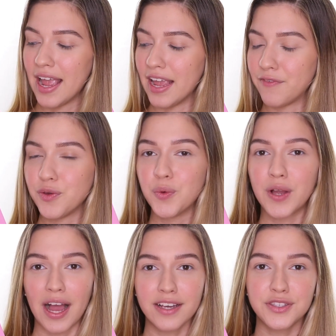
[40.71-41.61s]
If you
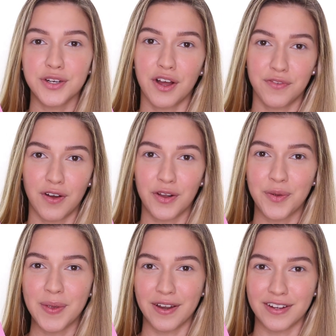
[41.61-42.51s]
guys are not
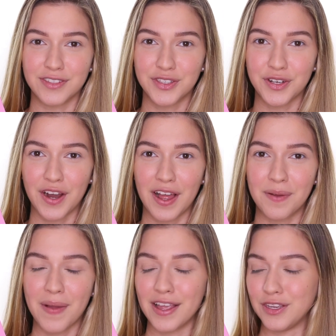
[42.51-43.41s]
following me on
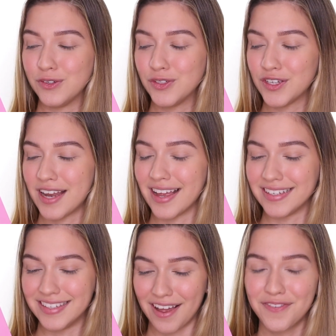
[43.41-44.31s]
Instagram, you
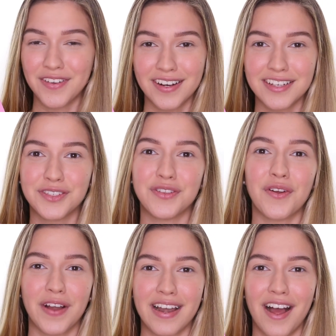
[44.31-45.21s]
should definitely do
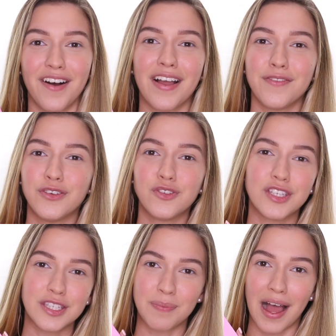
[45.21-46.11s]
that right now. I've used
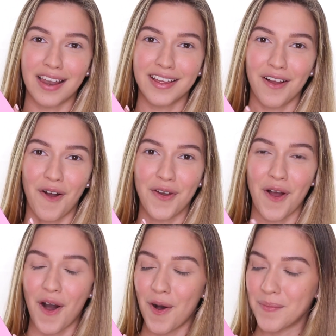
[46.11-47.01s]
this palette on
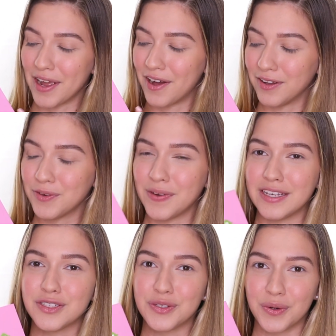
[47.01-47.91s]
all my
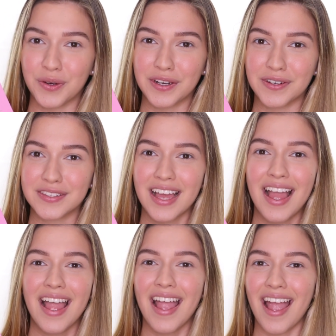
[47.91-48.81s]
Halloween tutorials
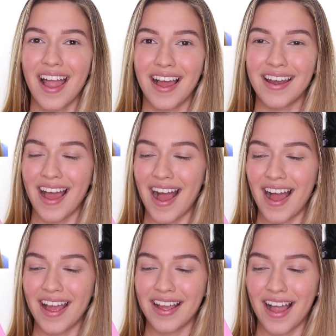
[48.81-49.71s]
and
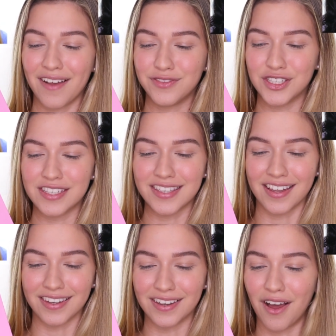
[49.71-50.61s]
I have just
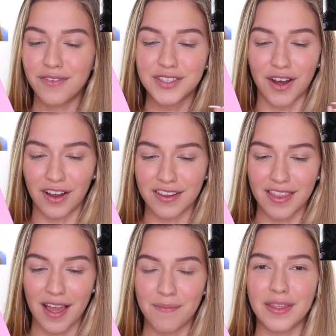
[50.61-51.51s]
loved all of
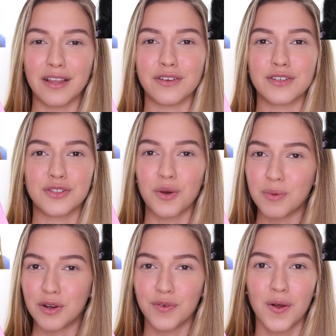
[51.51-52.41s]
them. They look so
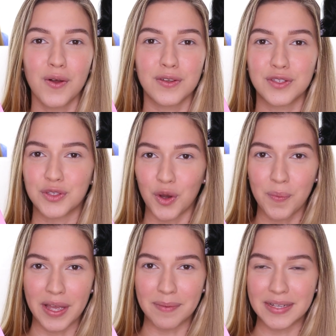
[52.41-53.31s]
beautiful, so
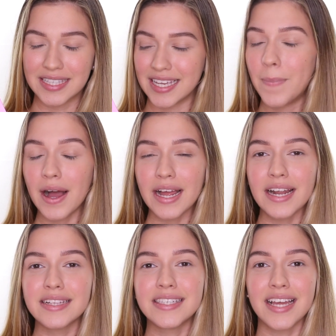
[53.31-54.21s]
pigmented.
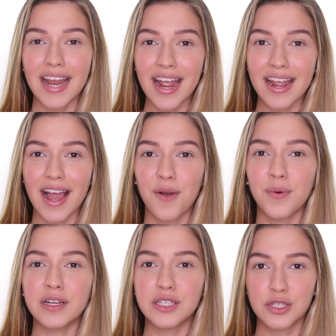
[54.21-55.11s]
But today I
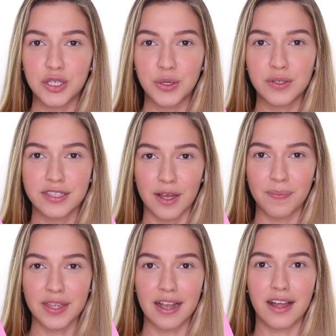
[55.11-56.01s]
wanted to do
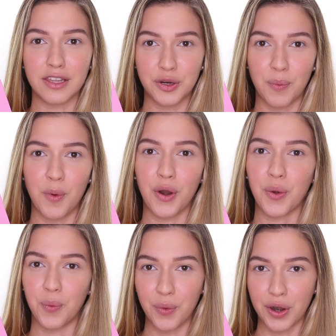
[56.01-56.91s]
something a little
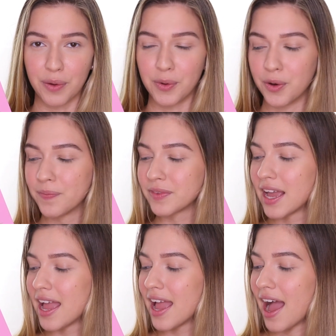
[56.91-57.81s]
more wearable.
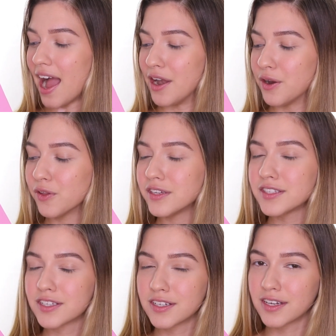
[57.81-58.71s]
I know
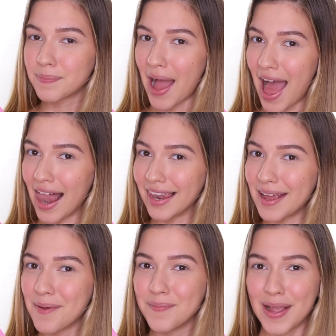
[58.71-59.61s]
this
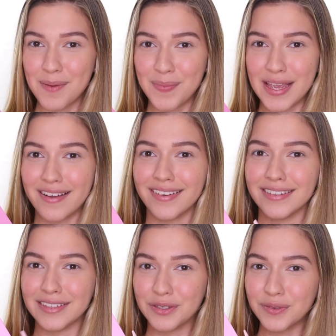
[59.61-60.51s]
palette may be a
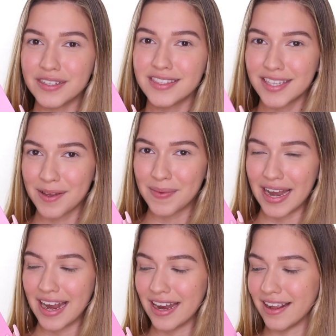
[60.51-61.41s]
little
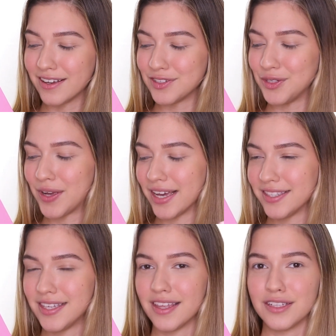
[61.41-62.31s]
intimidating because you guys
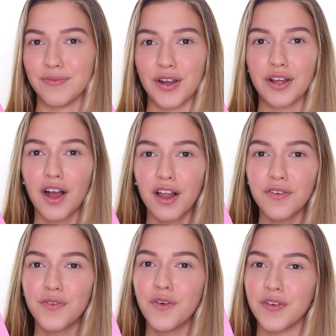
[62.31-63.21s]
see that it's very
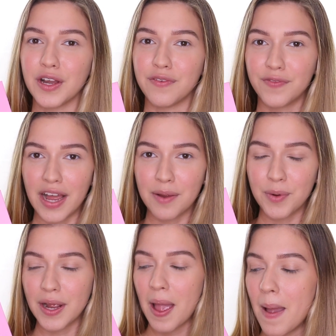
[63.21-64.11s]
colorful, very
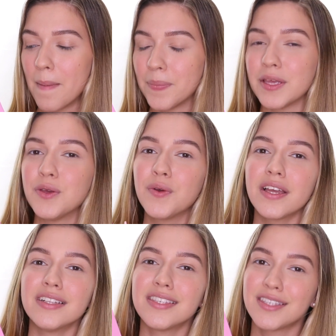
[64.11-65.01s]
vibrant, but you
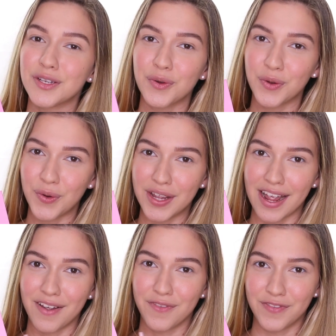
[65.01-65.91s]
can still
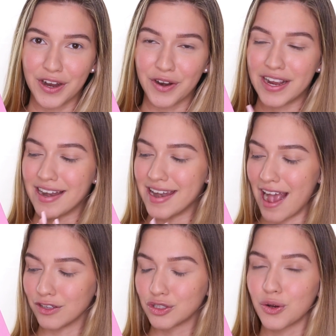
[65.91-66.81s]
create very
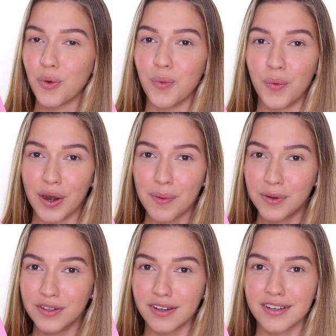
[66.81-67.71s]
natural
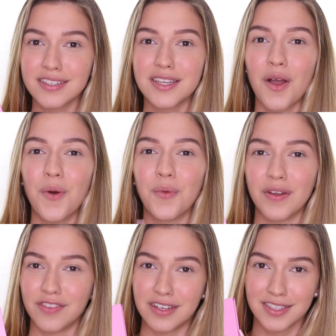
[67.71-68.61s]
wearable looks
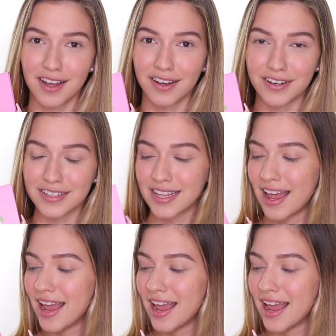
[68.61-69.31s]
with these colors.